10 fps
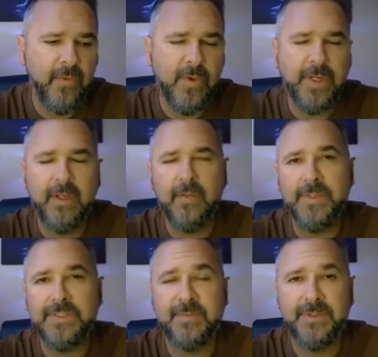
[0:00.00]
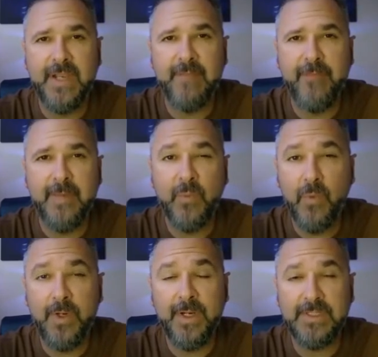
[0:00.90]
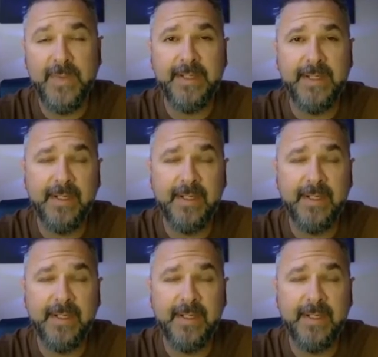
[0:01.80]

working on a reasonable time frame and weren't expecting